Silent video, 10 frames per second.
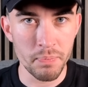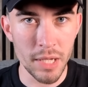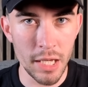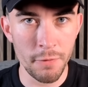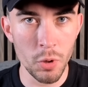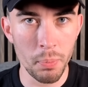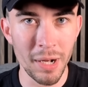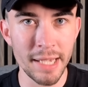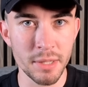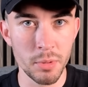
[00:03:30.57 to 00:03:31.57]
if your
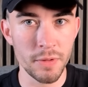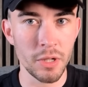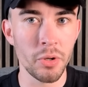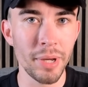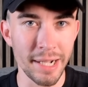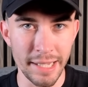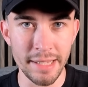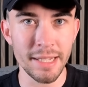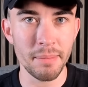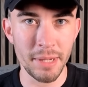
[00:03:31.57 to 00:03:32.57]
players are moving quickly,
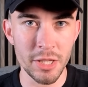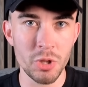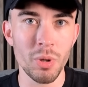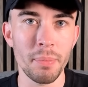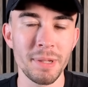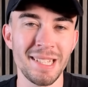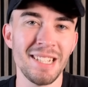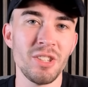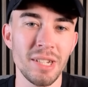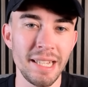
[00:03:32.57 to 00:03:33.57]
that means you are
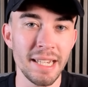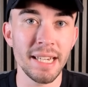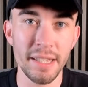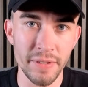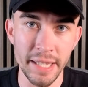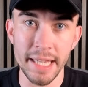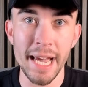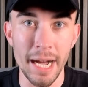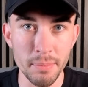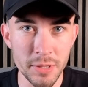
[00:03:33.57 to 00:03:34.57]
potentially leaving
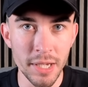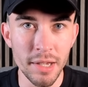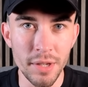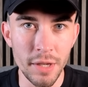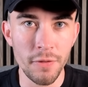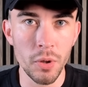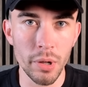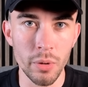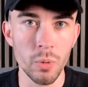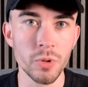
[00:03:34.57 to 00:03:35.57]
gaps. If you are
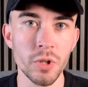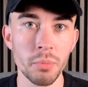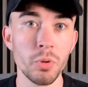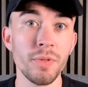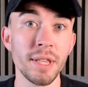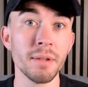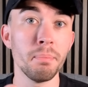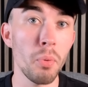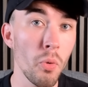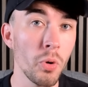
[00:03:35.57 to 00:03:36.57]
also moving the
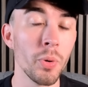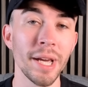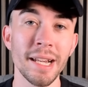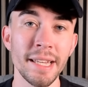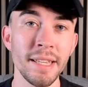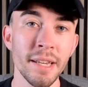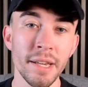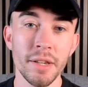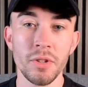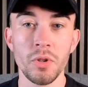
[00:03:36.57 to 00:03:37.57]
ball quickly,
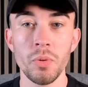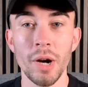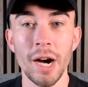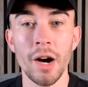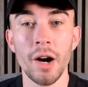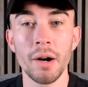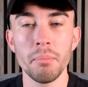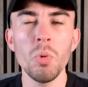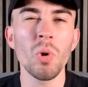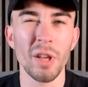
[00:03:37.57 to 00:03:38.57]
you are
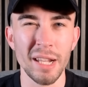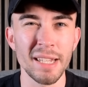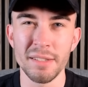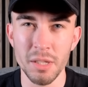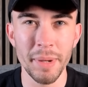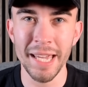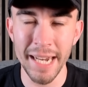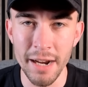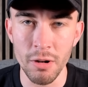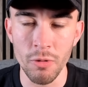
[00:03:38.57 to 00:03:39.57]
more likely to make an
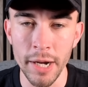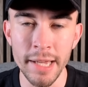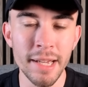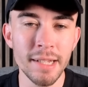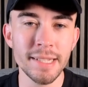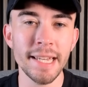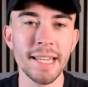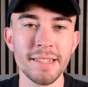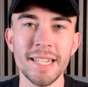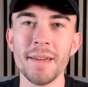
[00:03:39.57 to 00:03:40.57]
error, right? Taking
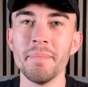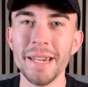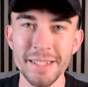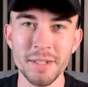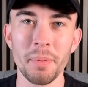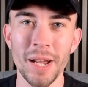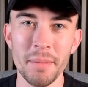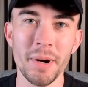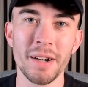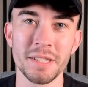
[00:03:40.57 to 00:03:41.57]
10 minutes to play a
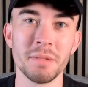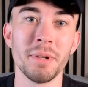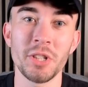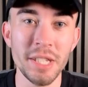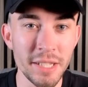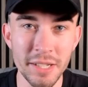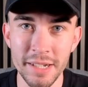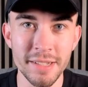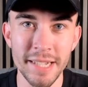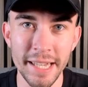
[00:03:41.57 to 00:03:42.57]
pass is much easier than
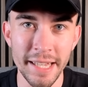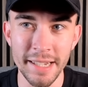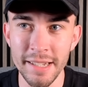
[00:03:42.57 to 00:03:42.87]
taking